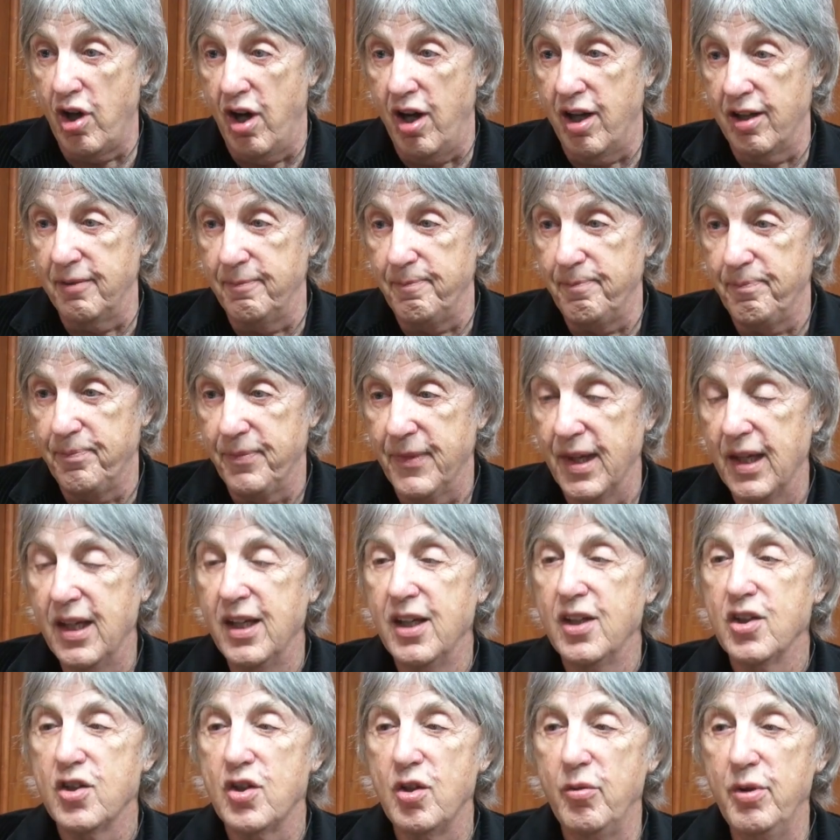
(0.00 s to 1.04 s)
song.
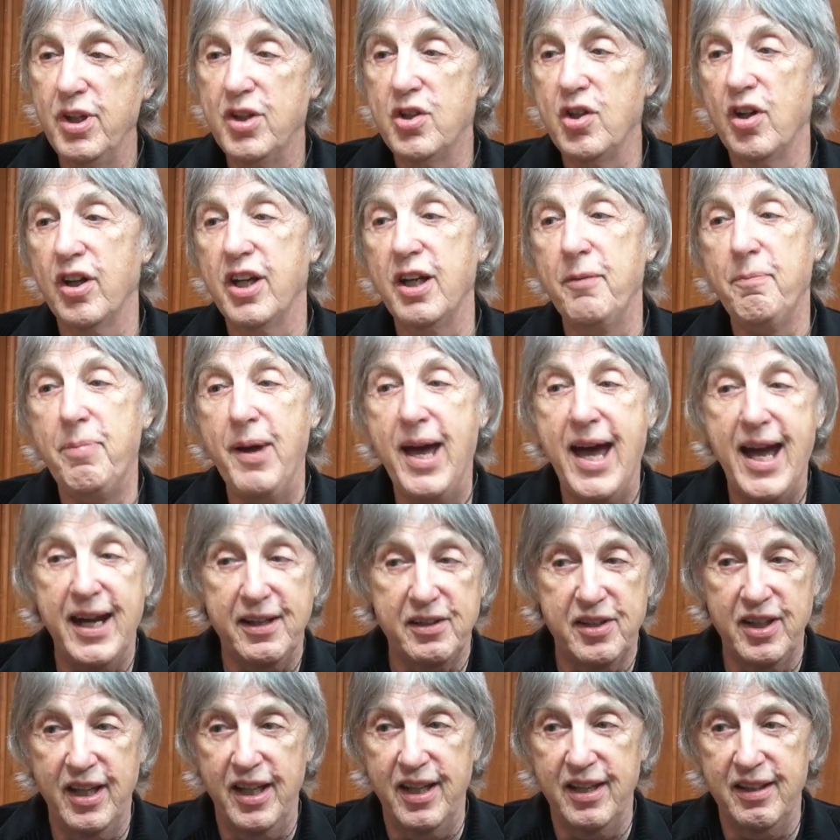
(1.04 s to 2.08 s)
Oh, so wow. we took it
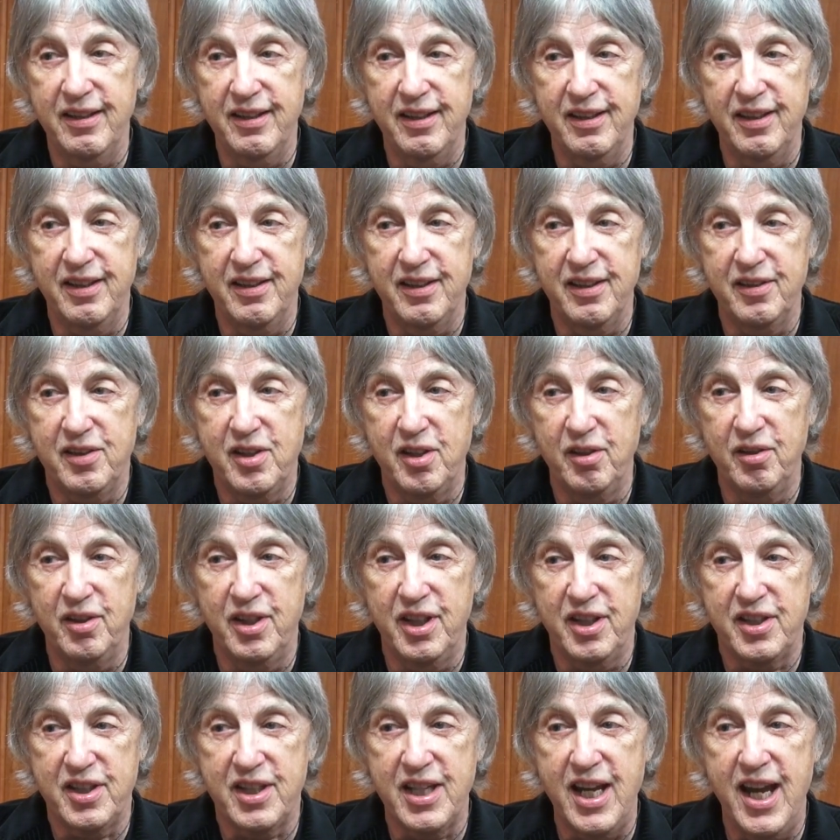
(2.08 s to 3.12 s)
back to to
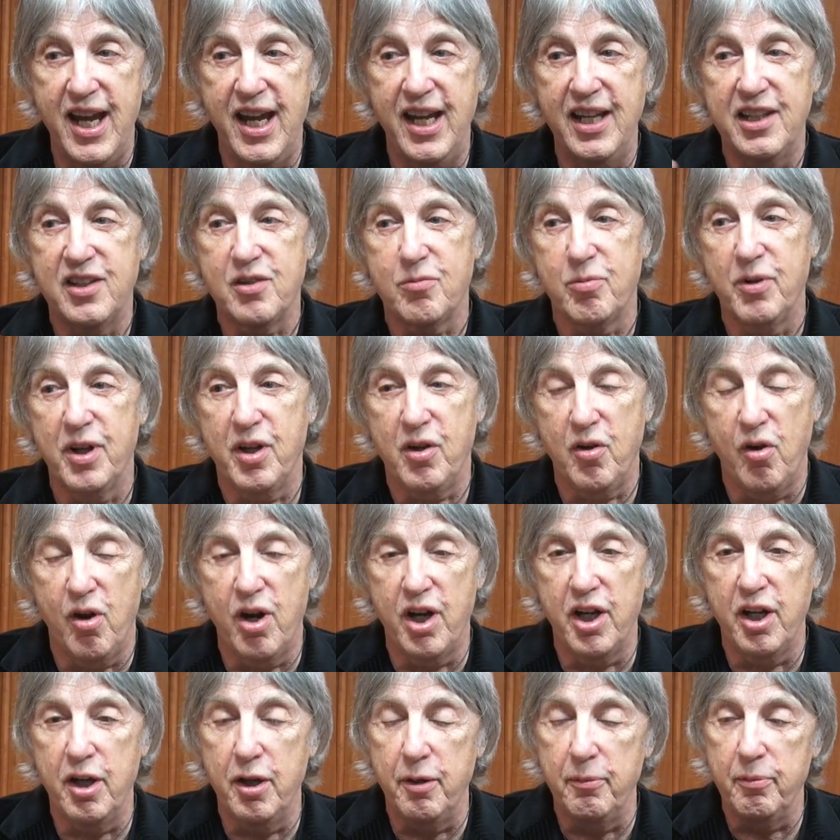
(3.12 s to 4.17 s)
the states,
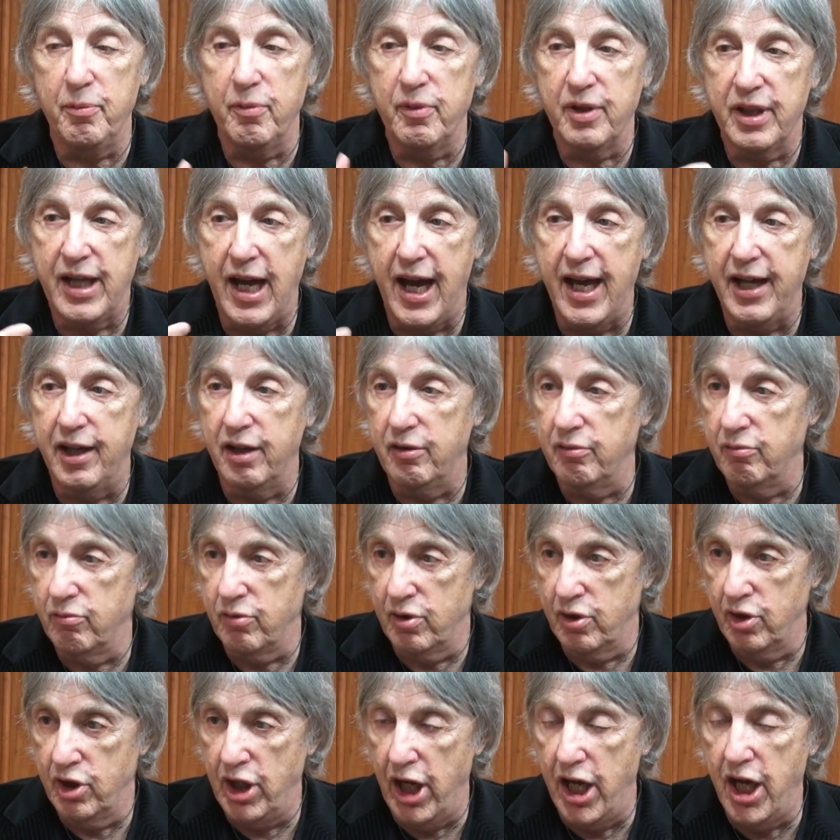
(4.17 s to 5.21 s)
recorded it, we got it
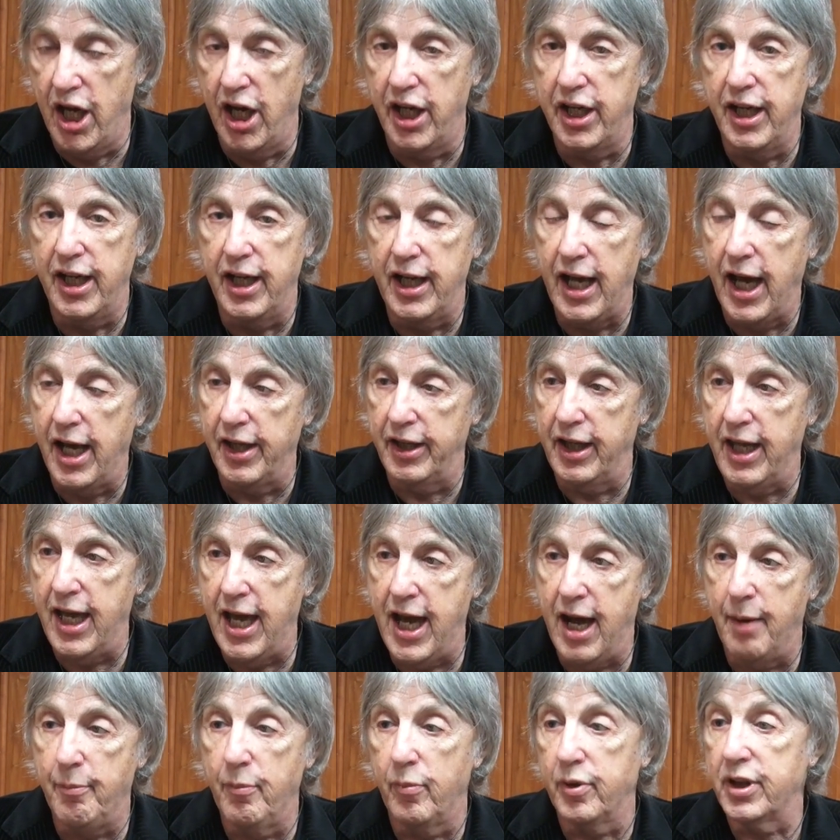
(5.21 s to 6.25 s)
done and on the
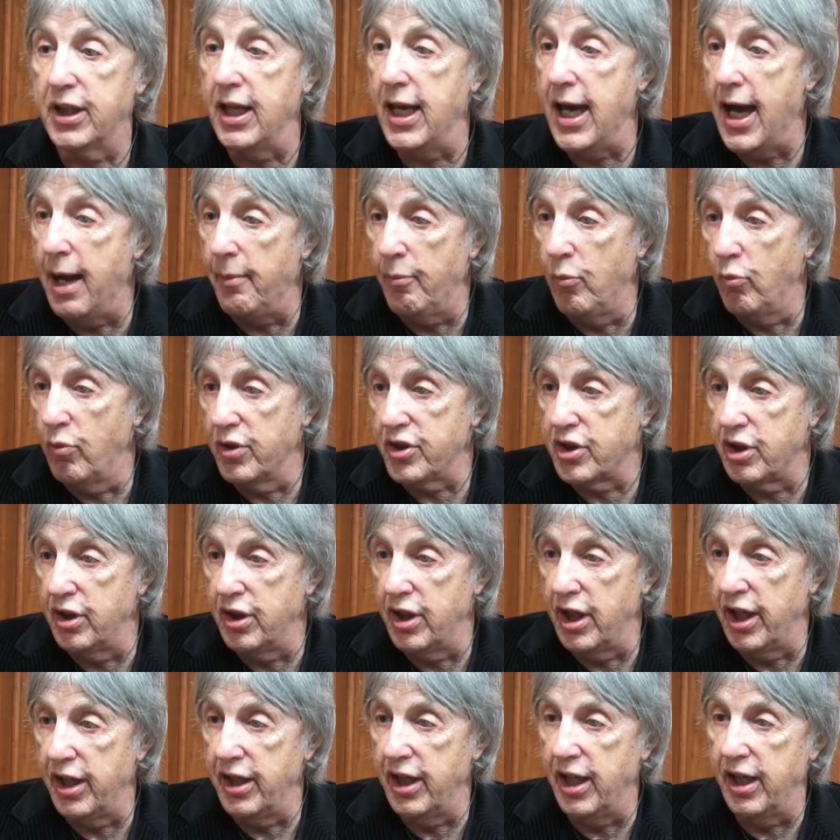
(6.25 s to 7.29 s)
album, but the album
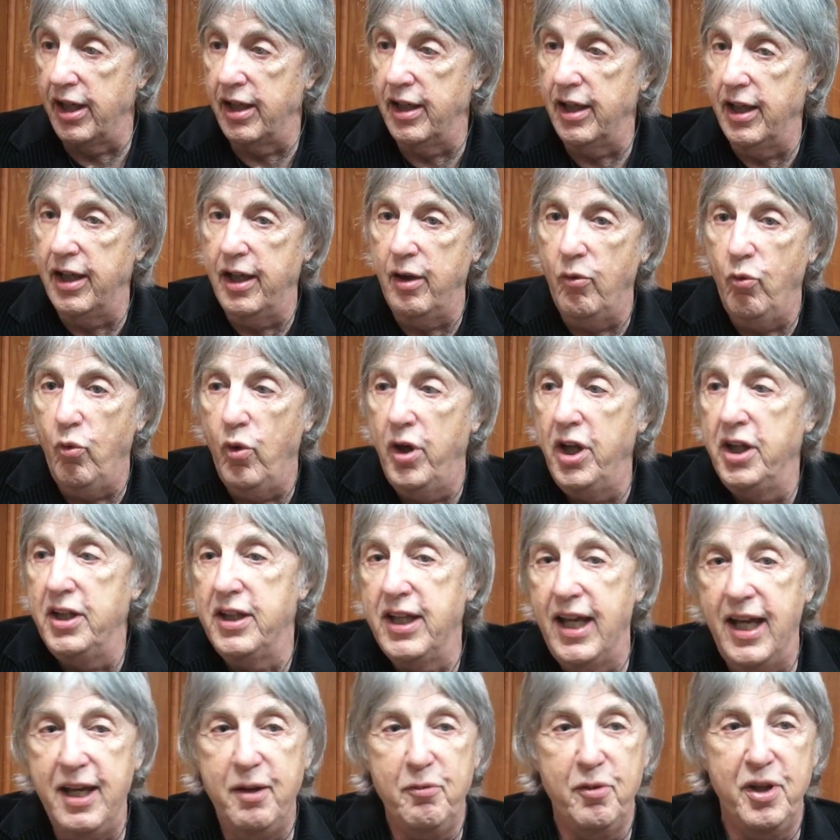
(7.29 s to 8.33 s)
wasn't done yet. And then
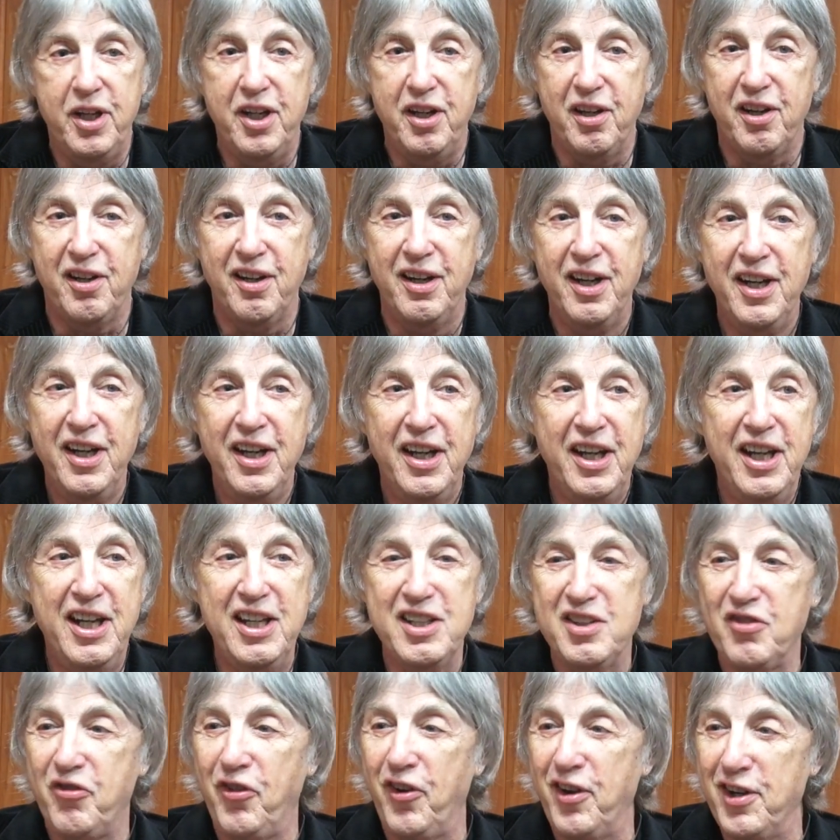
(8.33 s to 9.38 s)
one day we hear
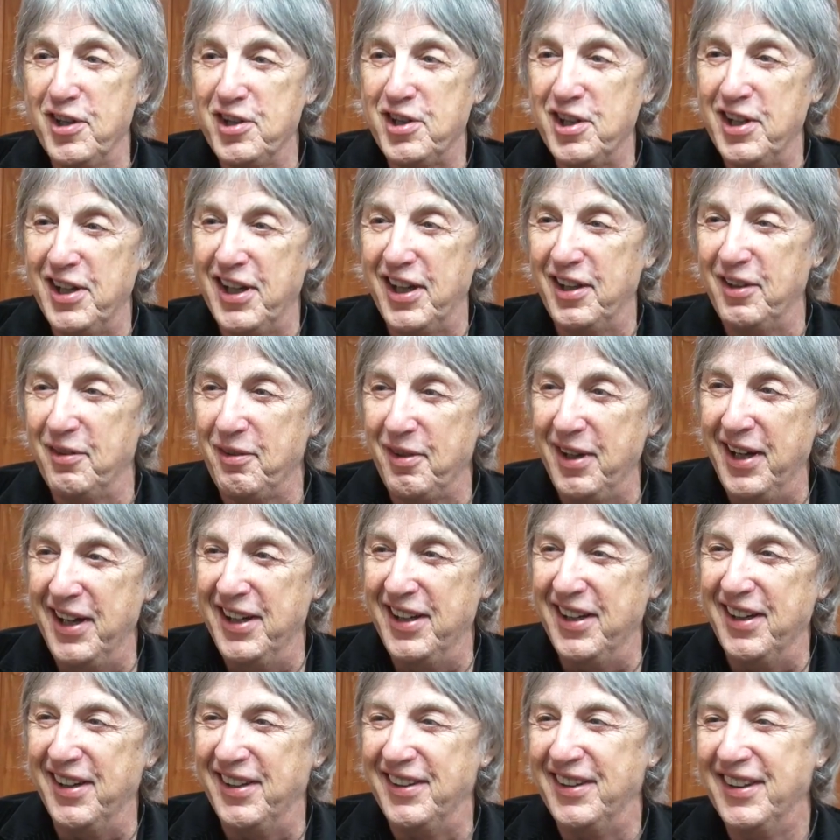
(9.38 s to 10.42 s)
his version on the
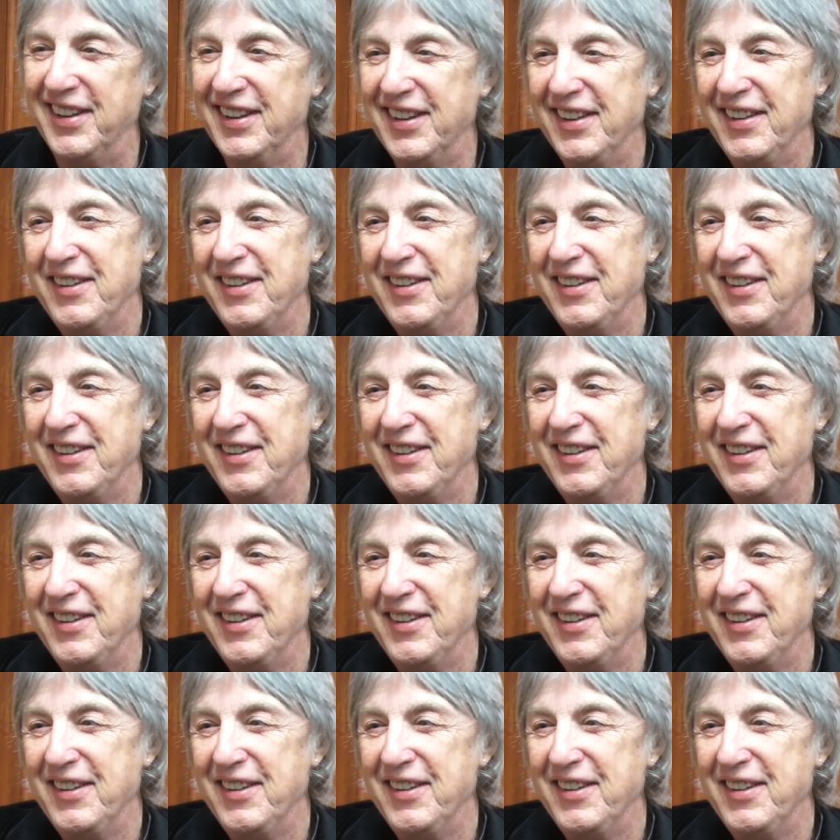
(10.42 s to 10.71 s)
radio.